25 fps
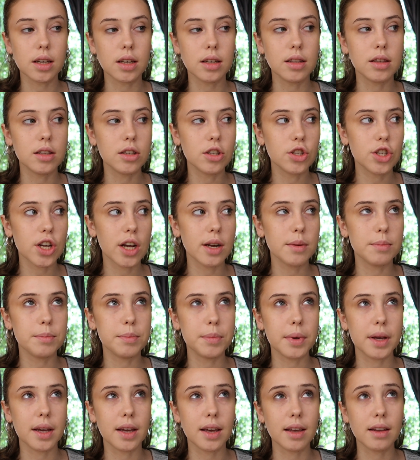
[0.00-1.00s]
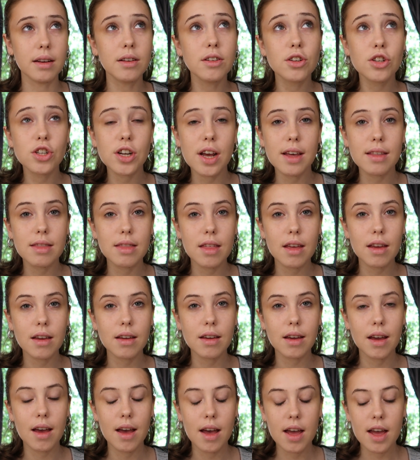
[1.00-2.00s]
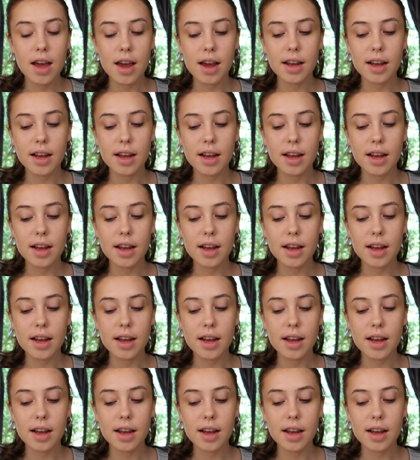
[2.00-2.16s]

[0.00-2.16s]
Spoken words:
in the shade Pinch, I think.